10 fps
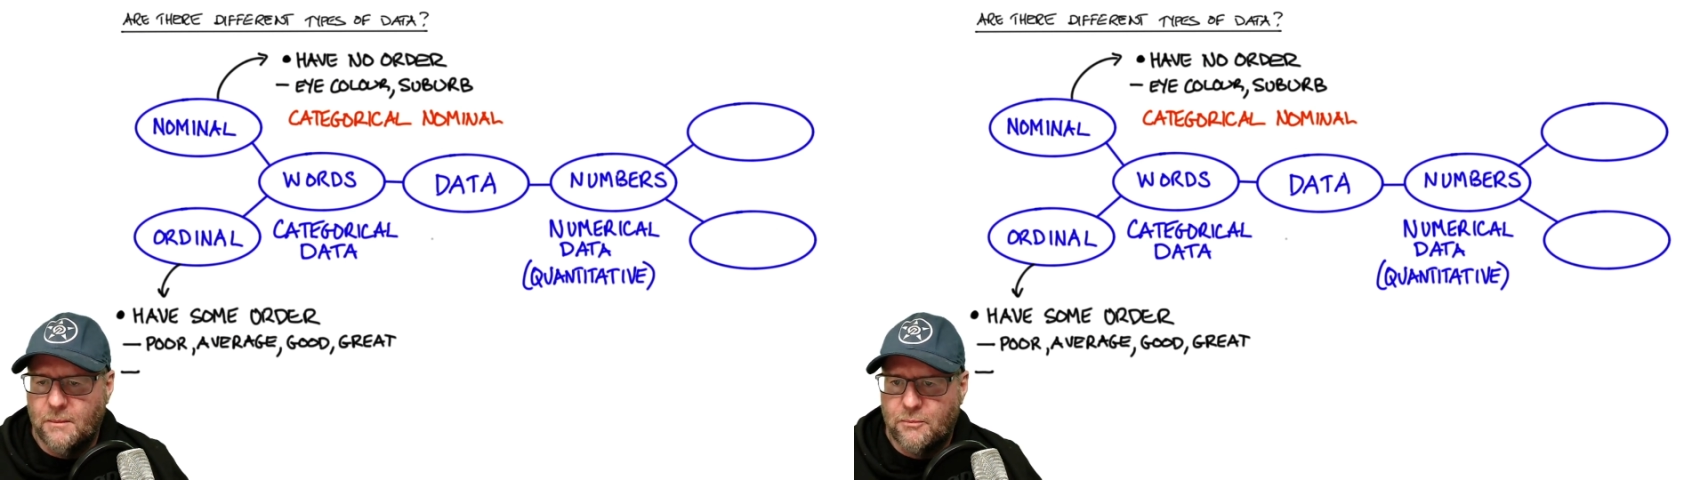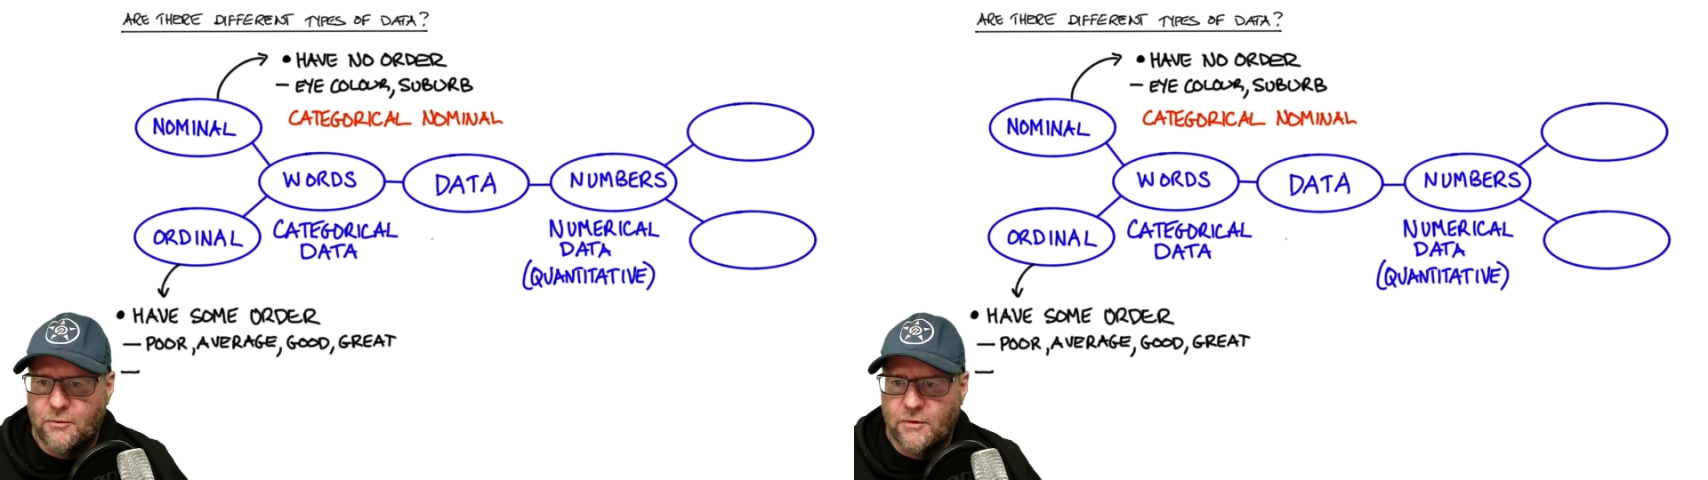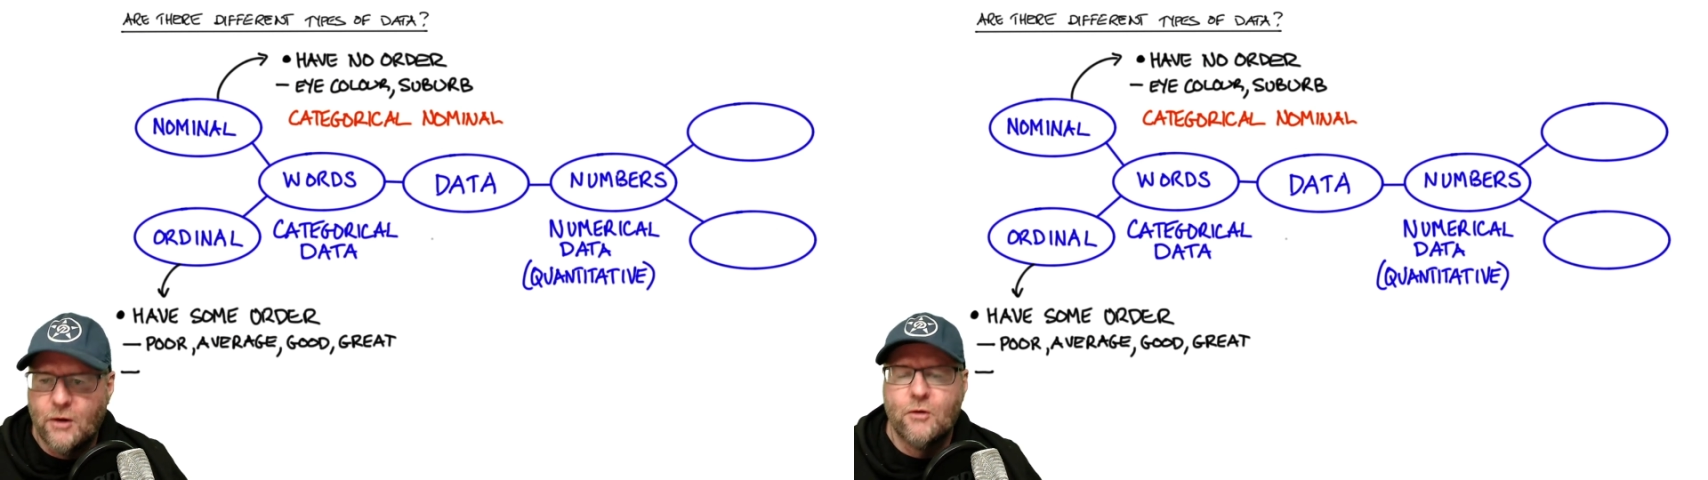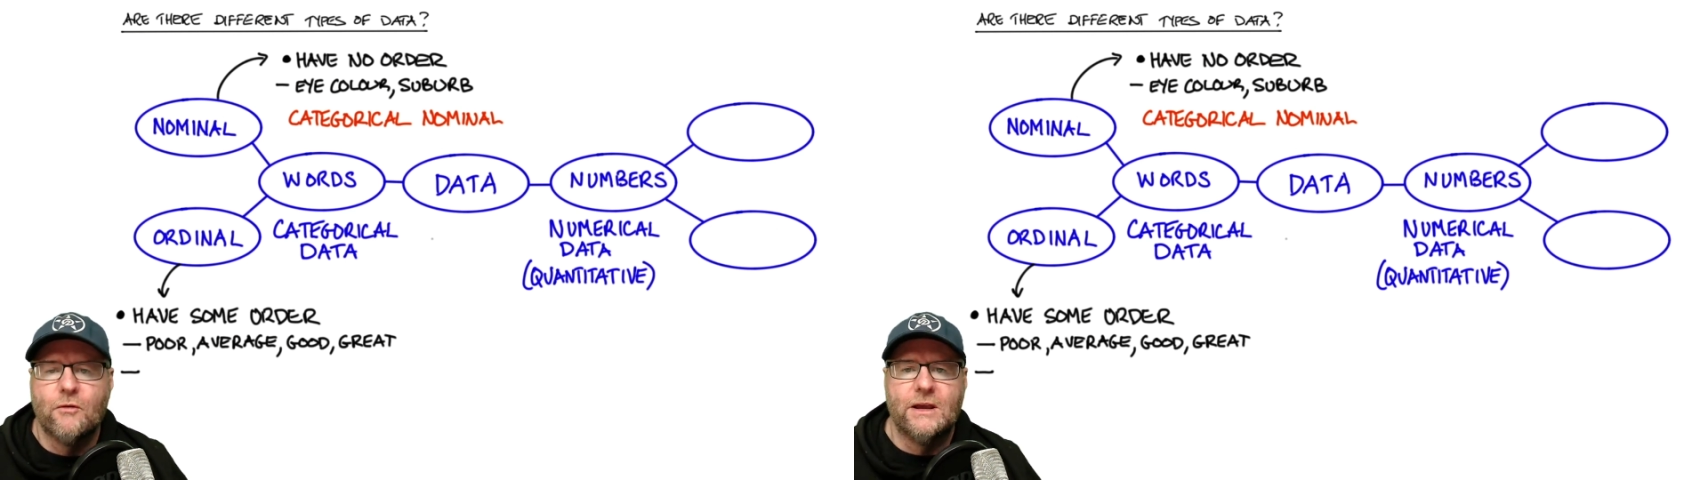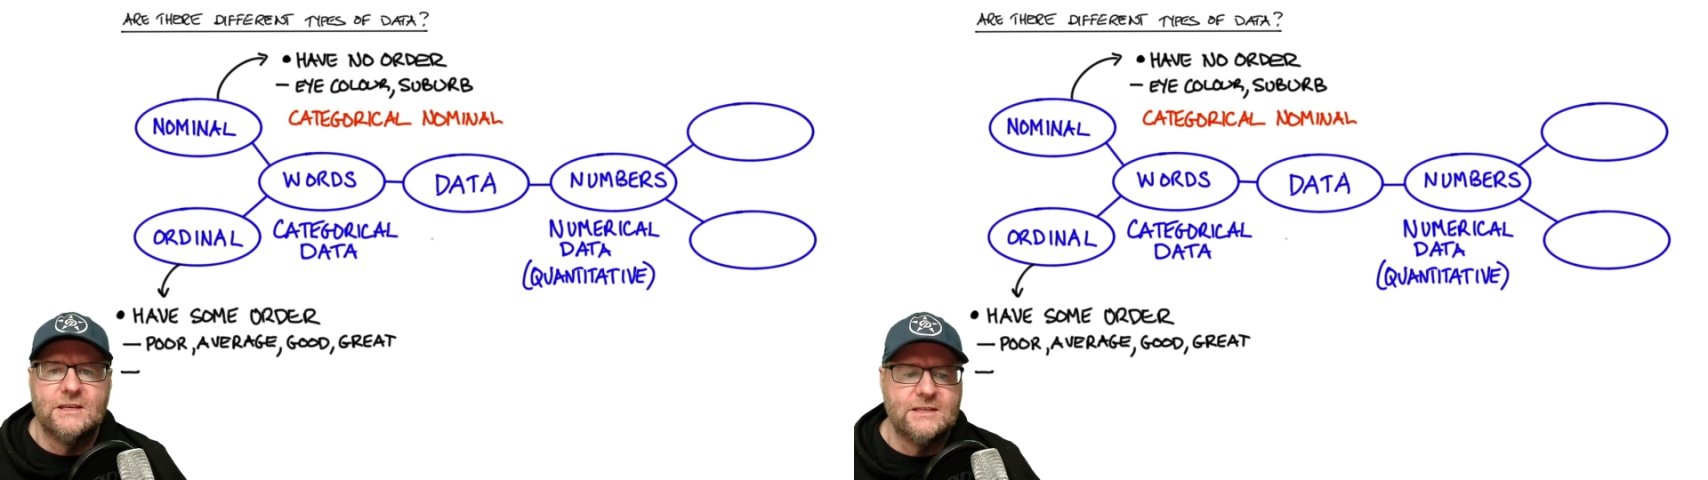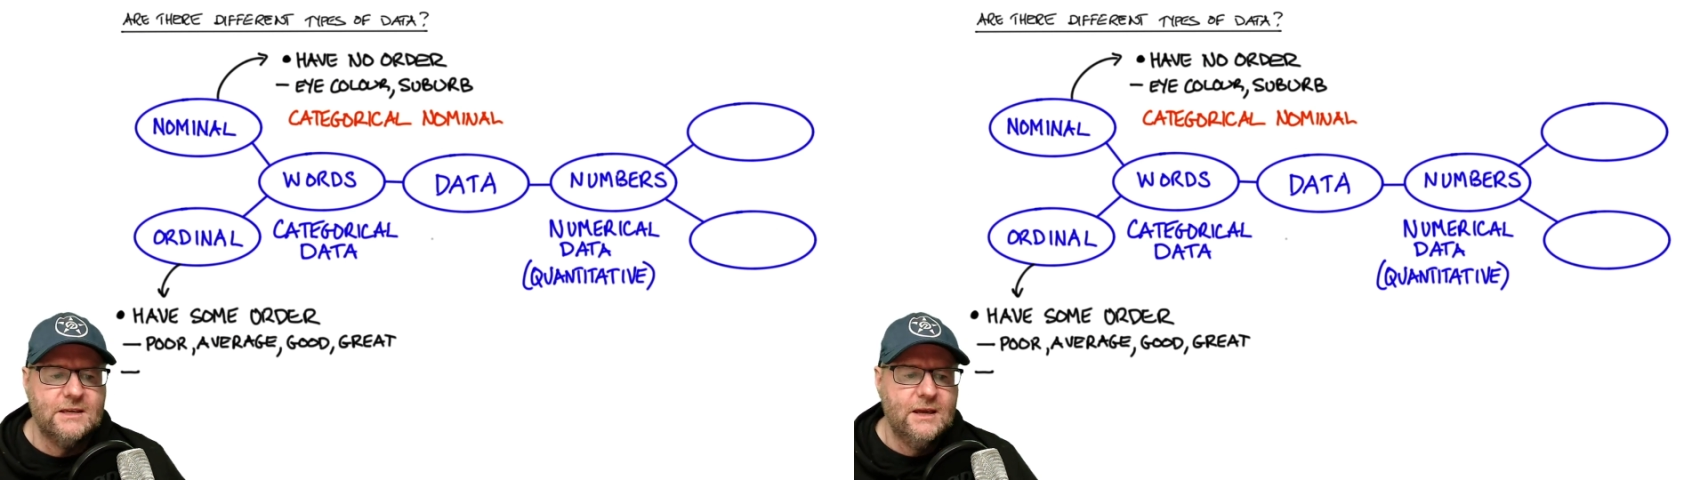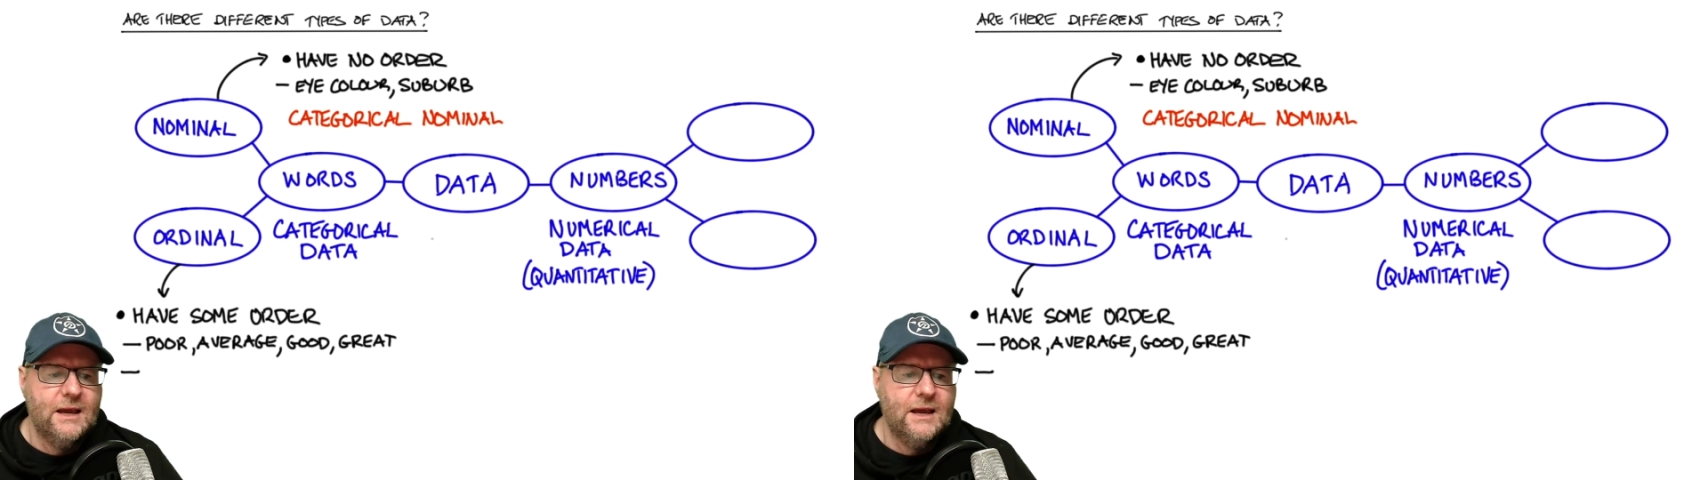progress